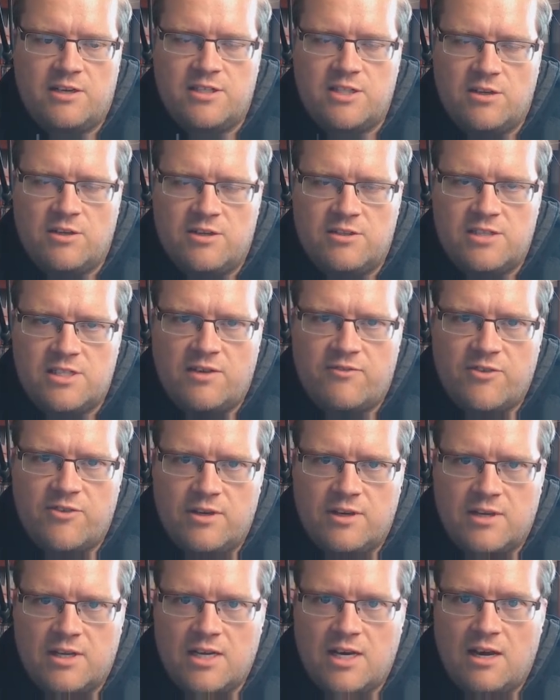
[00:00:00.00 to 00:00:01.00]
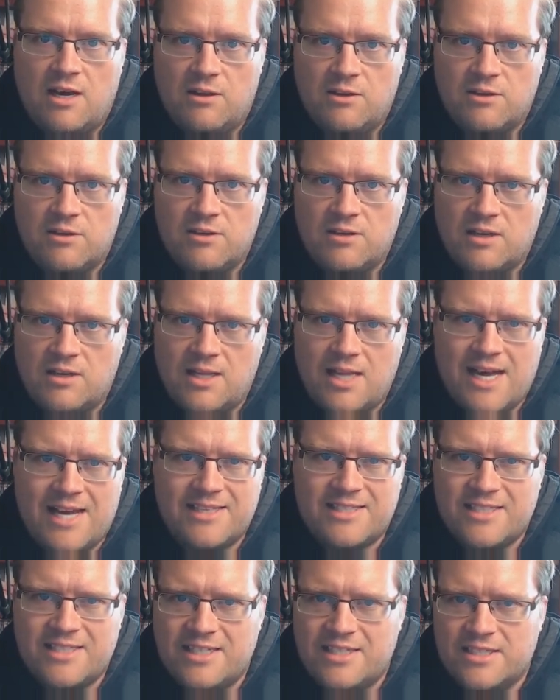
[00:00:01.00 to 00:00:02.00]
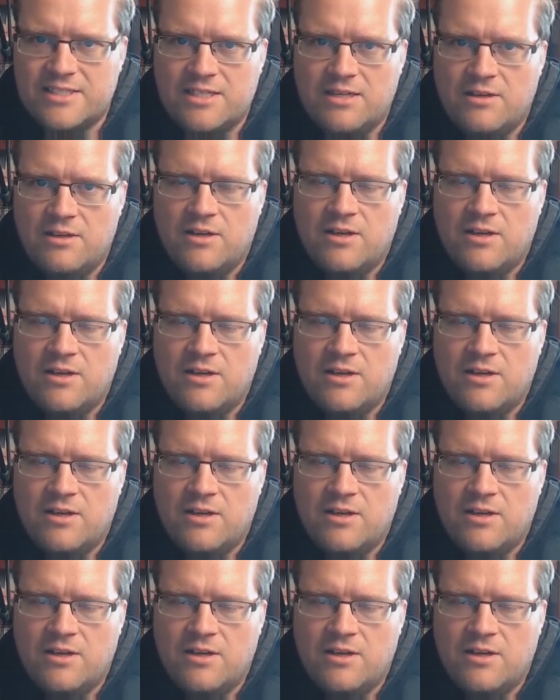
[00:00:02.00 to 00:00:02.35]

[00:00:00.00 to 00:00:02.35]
So there's different color classes